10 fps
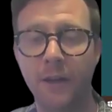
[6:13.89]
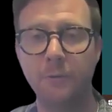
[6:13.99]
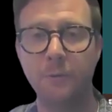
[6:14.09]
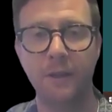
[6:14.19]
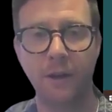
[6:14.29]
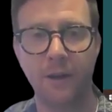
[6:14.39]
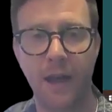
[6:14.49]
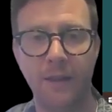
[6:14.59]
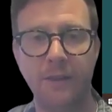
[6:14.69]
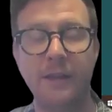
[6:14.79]
with our
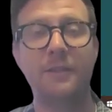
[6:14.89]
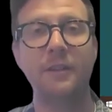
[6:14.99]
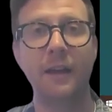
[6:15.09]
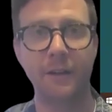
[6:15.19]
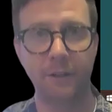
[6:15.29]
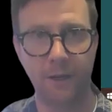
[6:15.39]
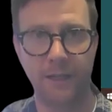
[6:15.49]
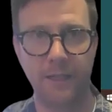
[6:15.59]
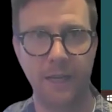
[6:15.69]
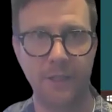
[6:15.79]
ethics and
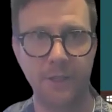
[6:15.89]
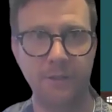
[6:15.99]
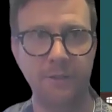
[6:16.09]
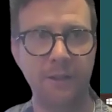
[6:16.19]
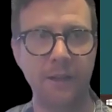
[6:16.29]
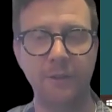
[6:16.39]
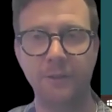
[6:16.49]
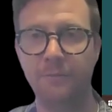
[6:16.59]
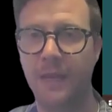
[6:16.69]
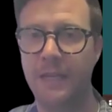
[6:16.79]
accreditation
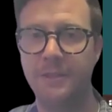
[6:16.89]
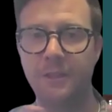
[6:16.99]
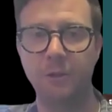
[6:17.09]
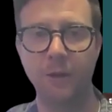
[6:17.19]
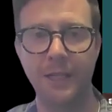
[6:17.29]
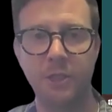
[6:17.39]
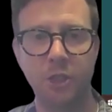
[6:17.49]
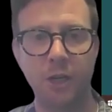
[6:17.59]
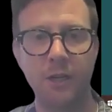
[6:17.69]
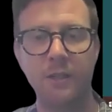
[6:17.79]
cycle. It's a grid
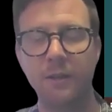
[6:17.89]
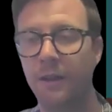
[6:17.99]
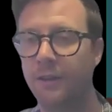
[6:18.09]
chart.